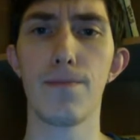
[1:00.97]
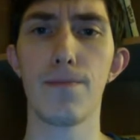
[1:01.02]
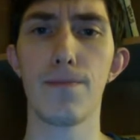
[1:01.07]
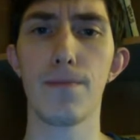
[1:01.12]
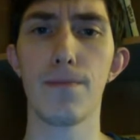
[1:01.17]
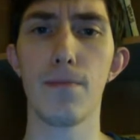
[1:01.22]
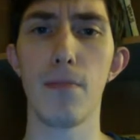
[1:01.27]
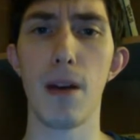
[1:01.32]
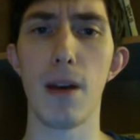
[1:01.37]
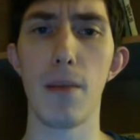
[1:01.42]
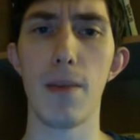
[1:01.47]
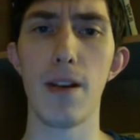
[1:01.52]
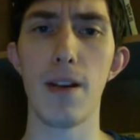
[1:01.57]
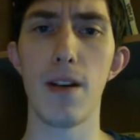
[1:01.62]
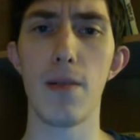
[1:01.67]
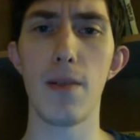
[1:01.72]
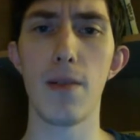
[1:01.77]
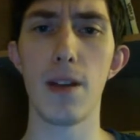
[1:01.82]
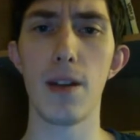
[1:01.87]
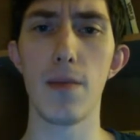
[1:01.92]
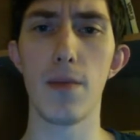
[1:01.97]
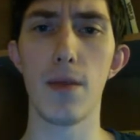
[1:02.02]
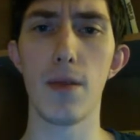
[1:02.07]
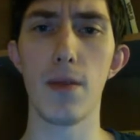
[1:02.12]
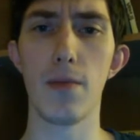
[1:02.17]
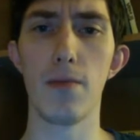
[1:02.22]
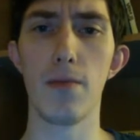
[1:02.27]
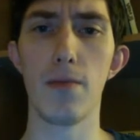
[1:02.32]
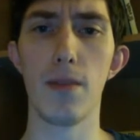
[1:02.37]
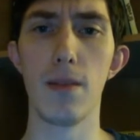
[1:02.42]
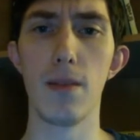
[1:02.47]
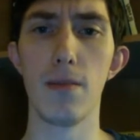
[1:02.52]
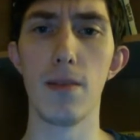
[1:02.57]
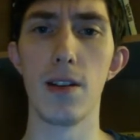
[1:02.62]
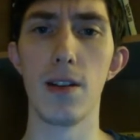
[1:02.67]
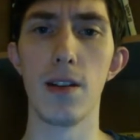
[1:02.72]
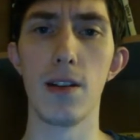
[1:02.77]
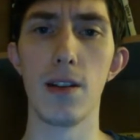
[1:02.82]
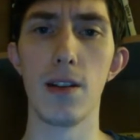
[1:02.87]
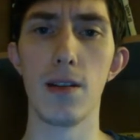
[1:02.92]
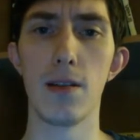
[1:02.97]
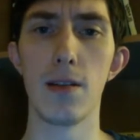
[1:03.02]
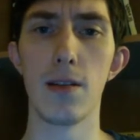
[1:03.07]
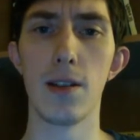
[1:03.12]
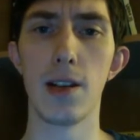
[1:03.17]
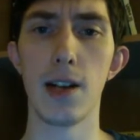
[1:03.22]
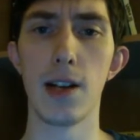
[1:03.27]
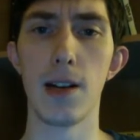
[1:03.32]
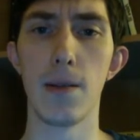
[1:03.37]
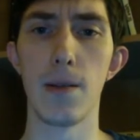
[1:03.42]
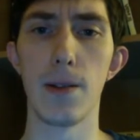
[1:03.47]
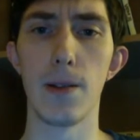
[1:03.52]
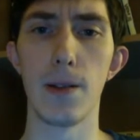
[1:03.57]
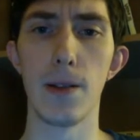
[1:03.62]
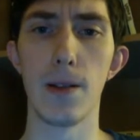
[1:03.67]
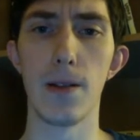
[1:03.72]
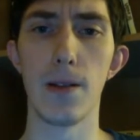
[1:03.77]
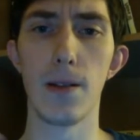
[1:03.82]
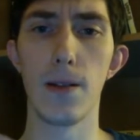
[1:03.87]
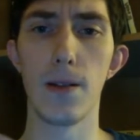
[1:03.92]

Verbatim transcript: by better people than me. Obviously, you know,